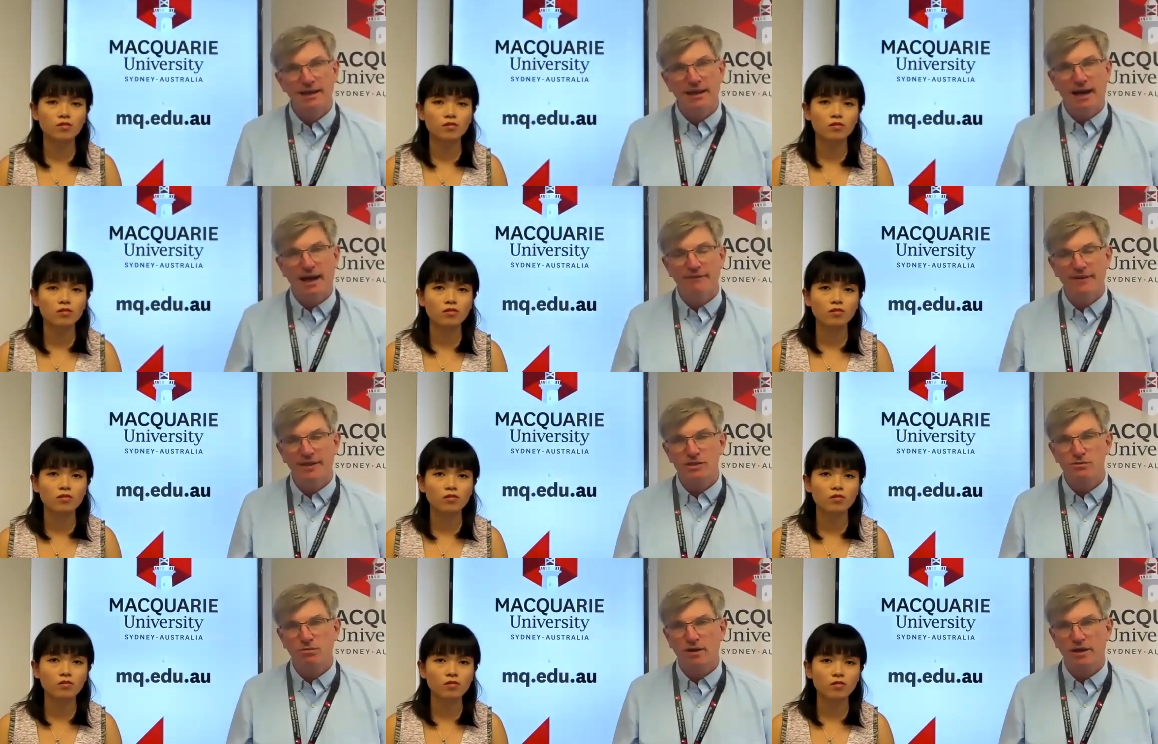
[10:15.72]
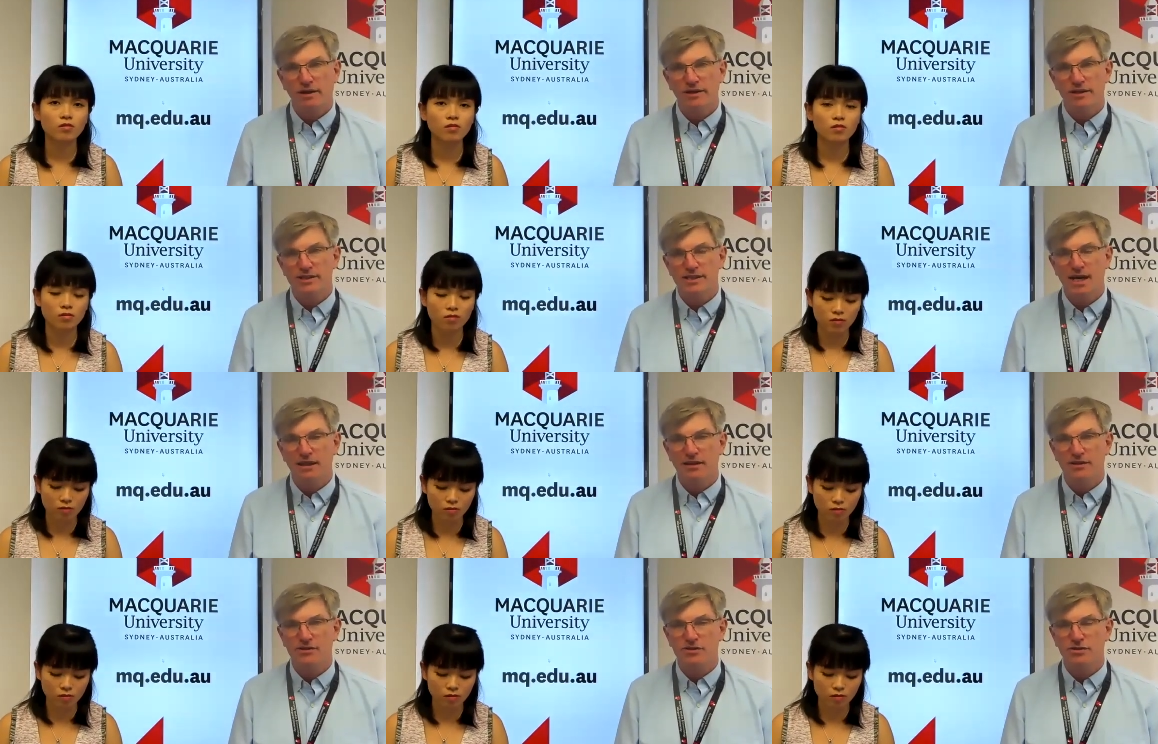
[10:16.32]
Speaker 1: And that's one of the
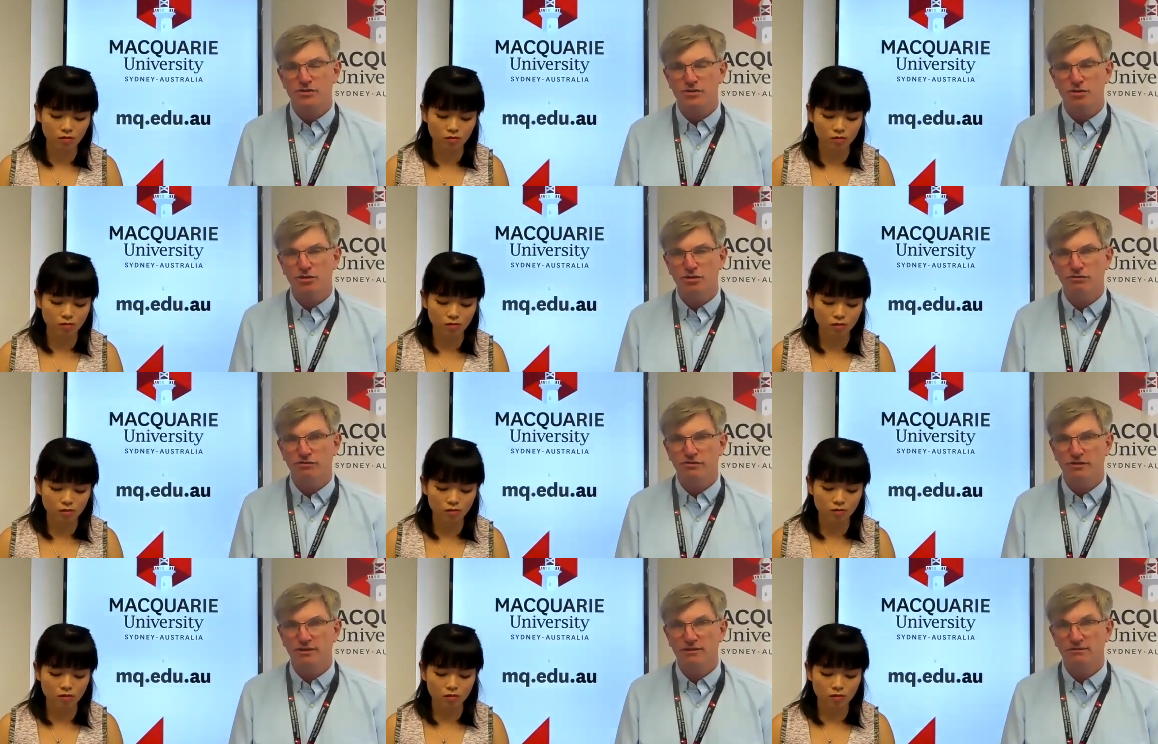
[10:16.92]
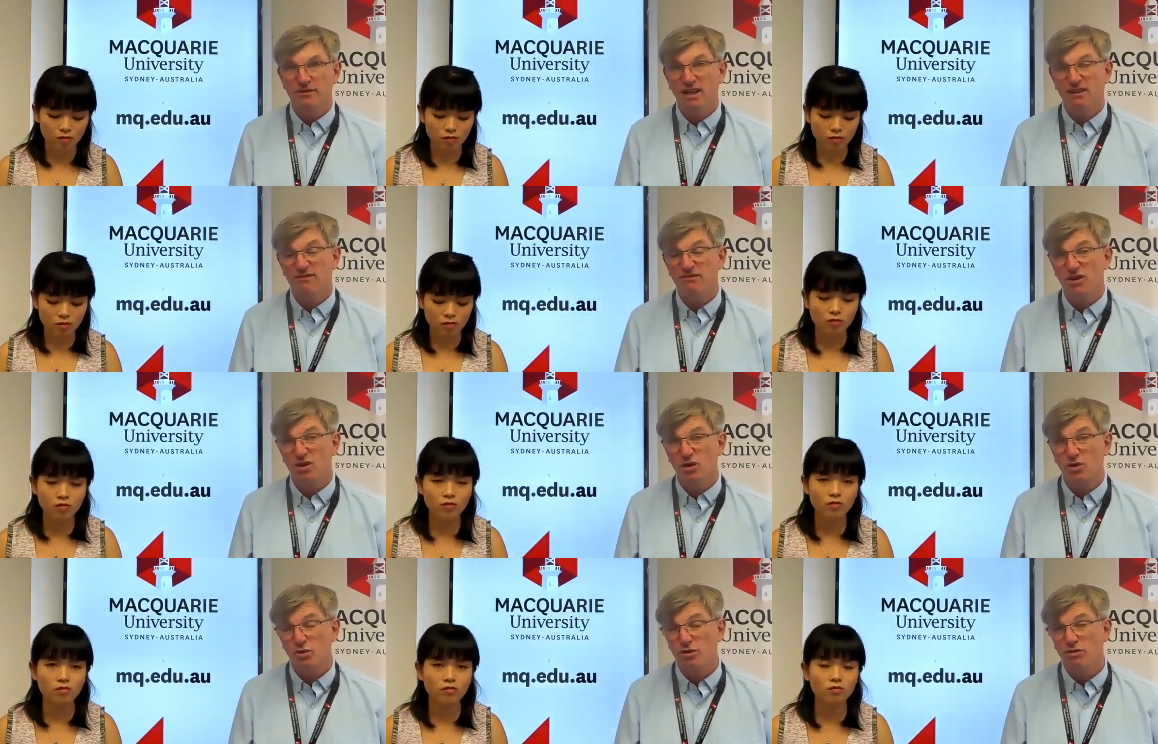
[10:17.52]
challenges too for for
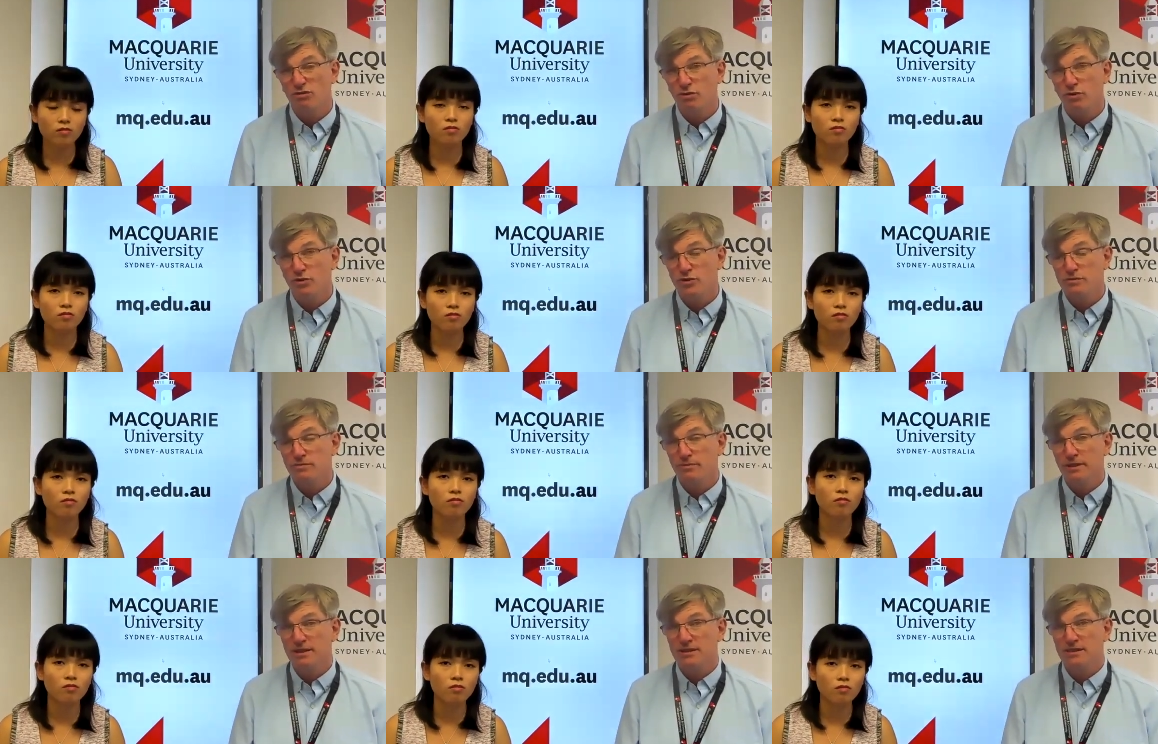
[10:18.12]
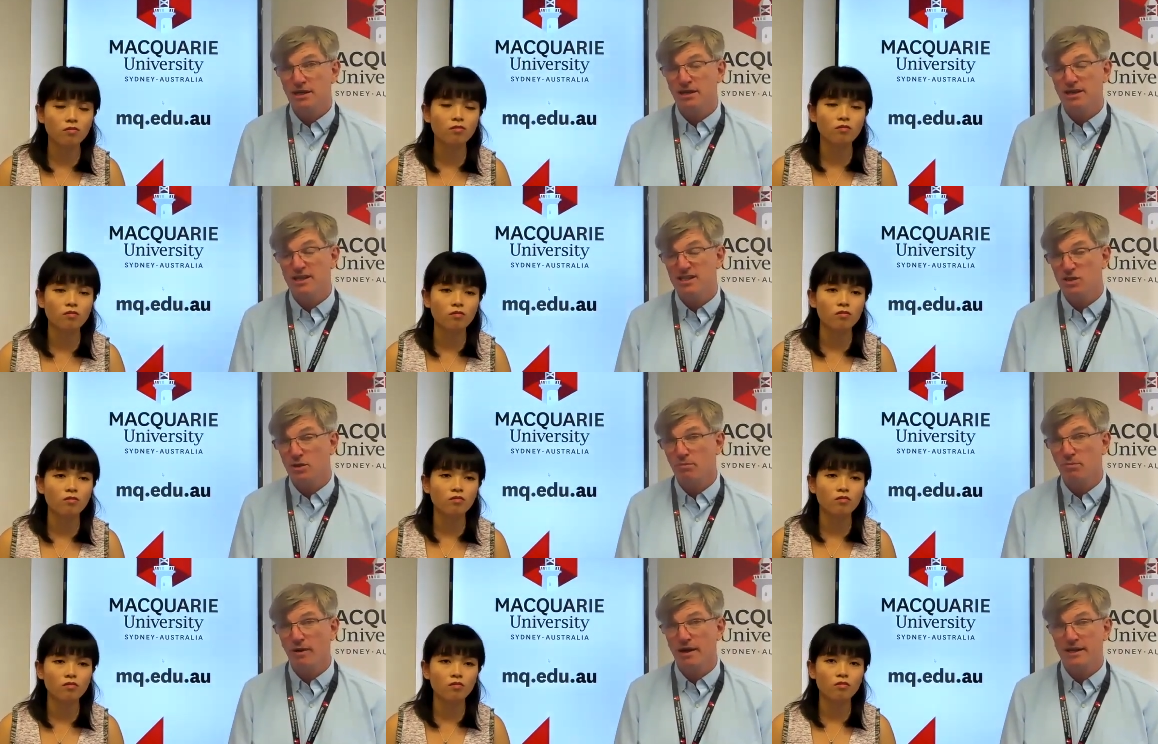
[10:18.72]
law enforcement is
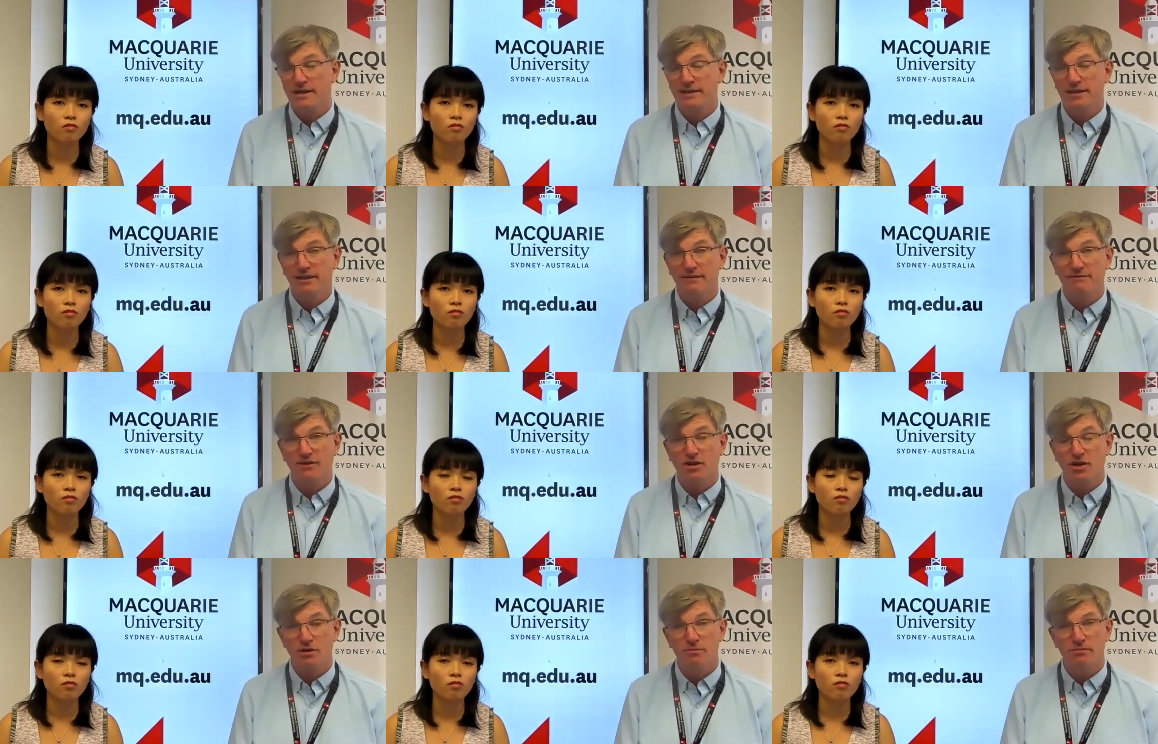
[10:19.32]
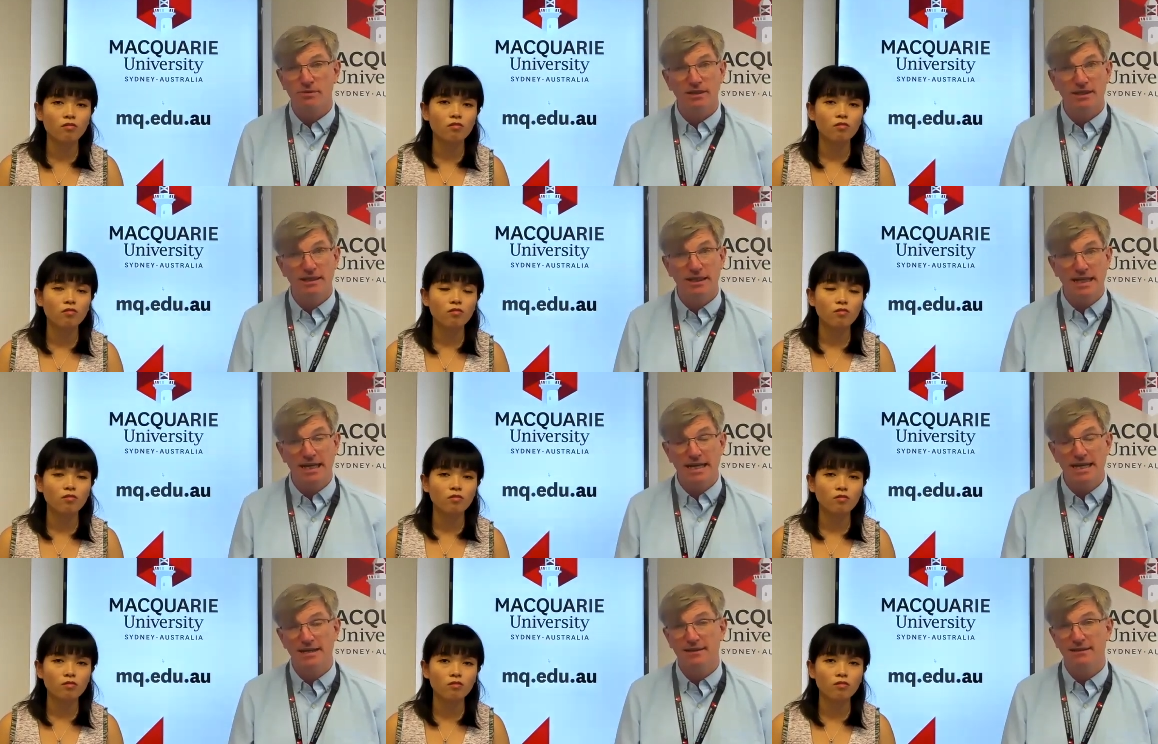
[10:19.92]
operating in that environment.
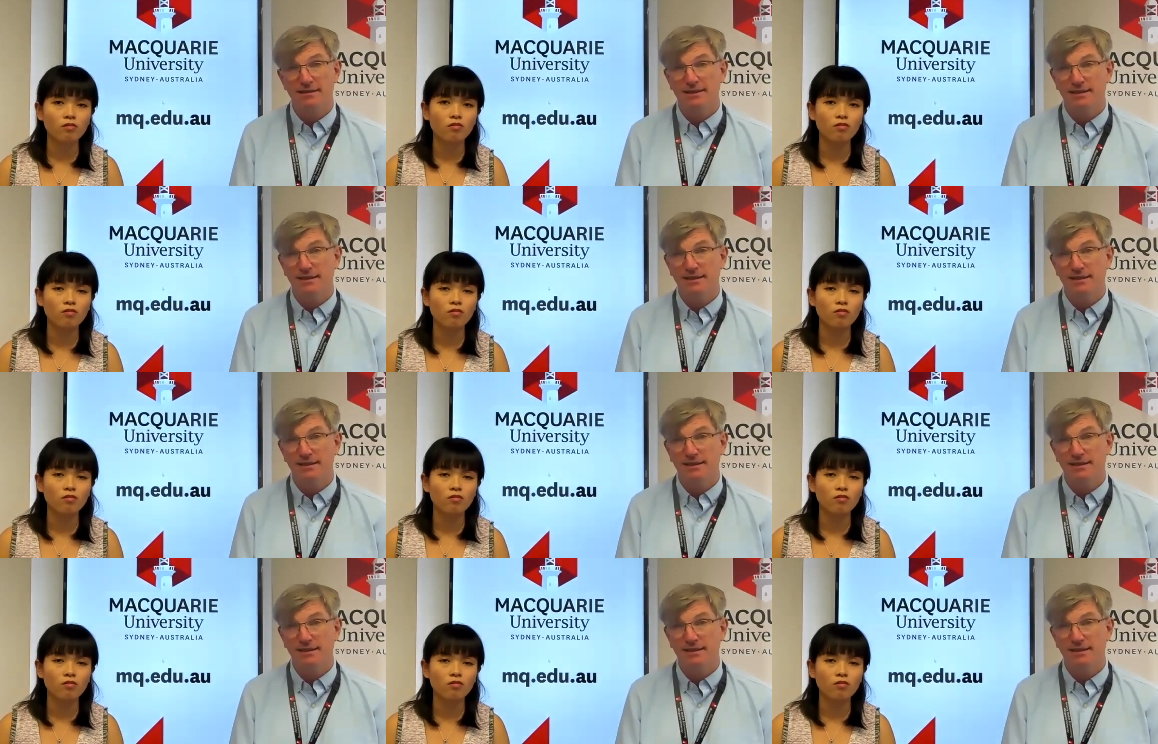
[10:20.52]
And